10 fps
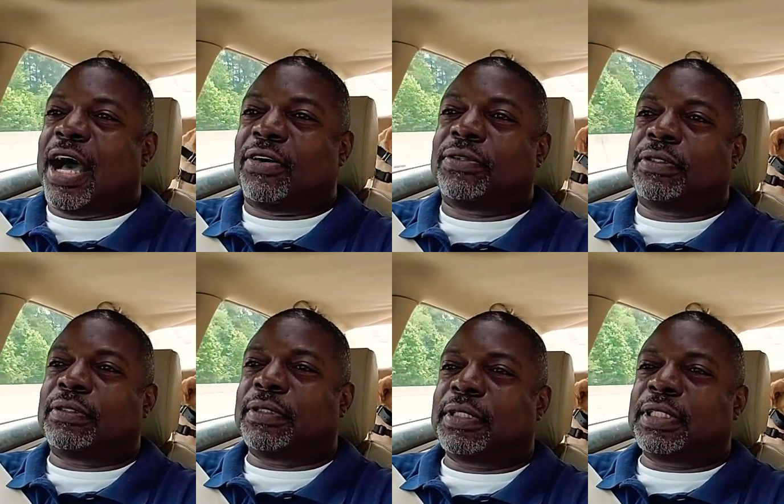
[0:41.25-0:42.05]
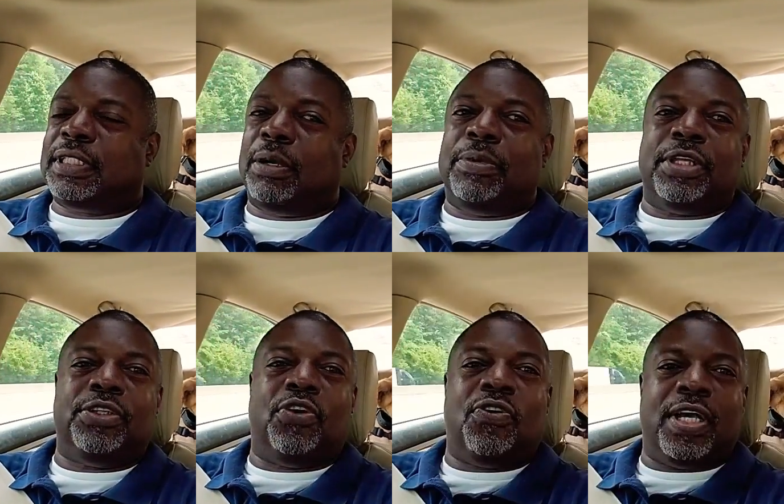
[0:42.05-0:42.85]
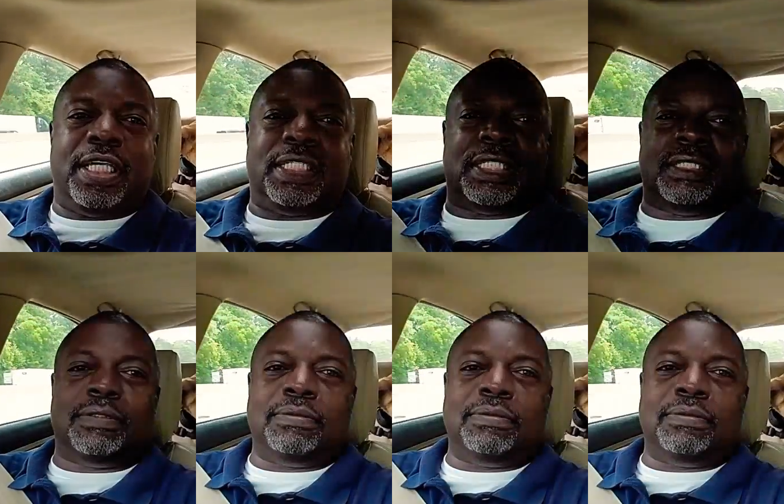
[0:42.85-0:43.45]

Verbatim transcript: out some of the noise,